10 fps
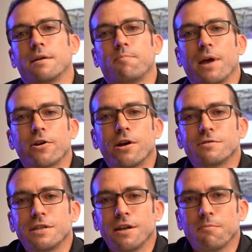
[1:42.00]

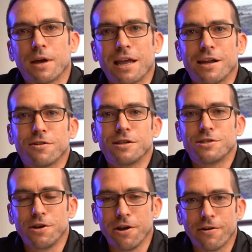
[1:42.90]
background in mechanical
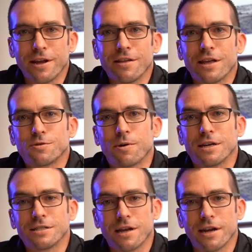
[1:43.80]
engineering. That's what I
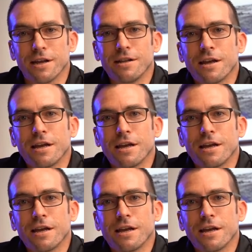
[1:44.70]
study.